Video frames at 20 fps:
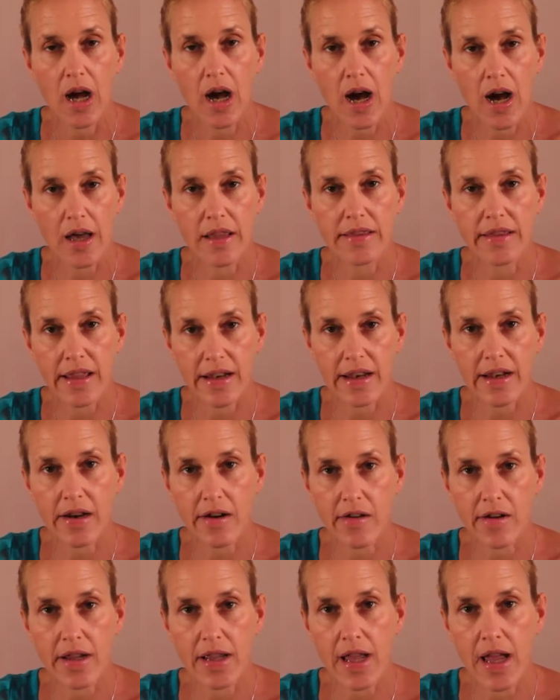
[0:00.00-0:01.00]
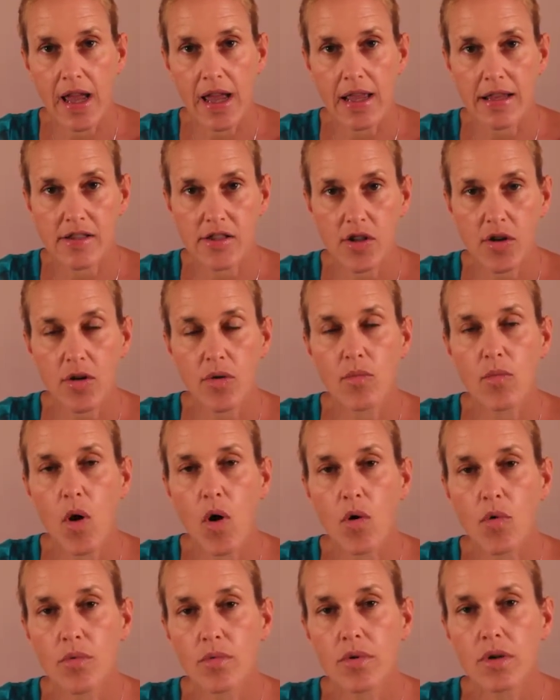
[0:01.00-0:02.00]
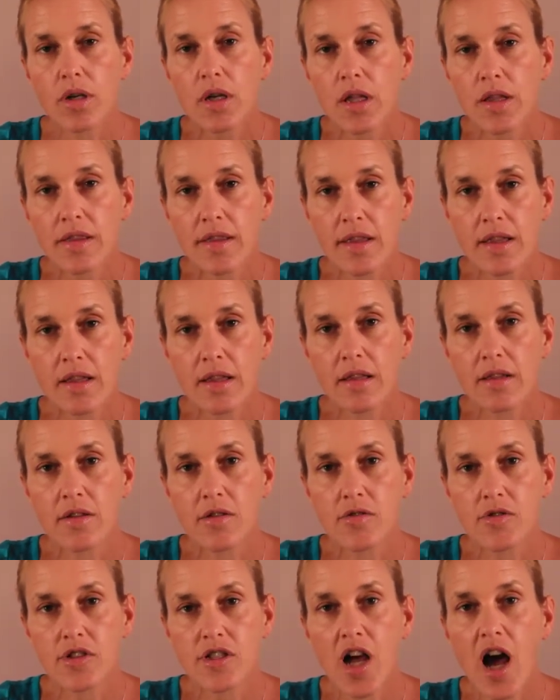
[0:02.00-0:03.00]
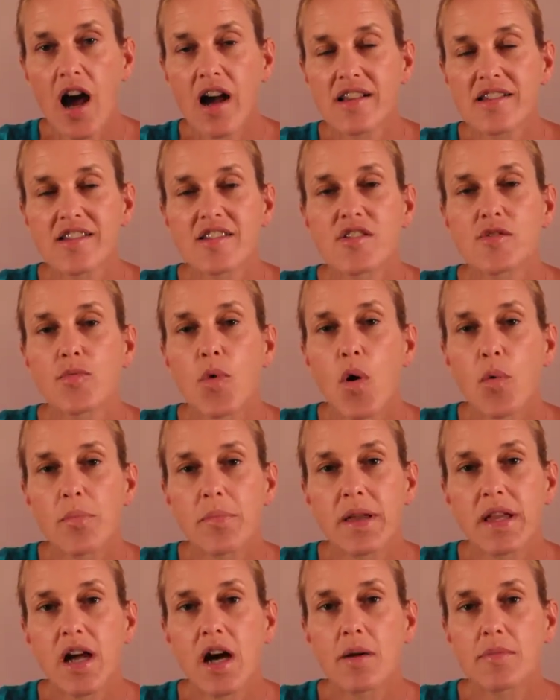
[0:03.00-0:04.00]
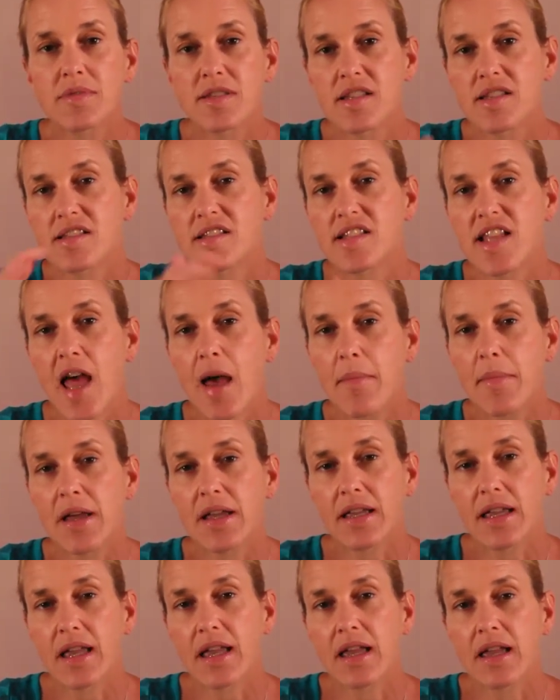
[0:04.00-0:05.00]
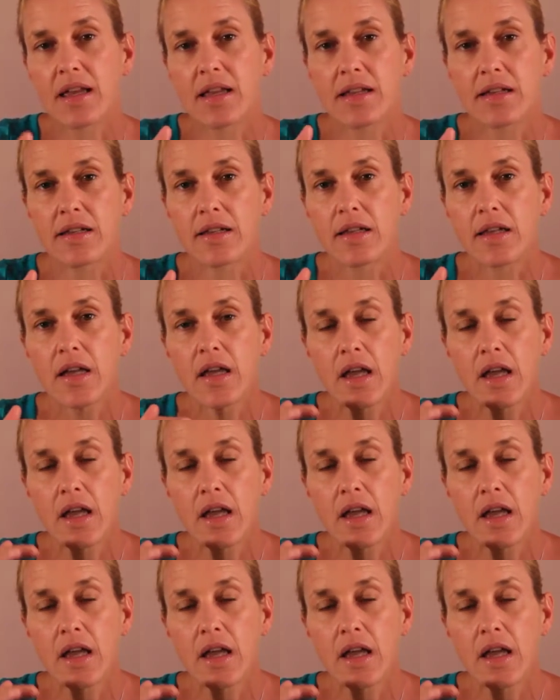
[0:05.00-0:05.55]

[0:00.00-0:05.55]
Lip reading: on that area, and so it won't, those toxins won't become systemic and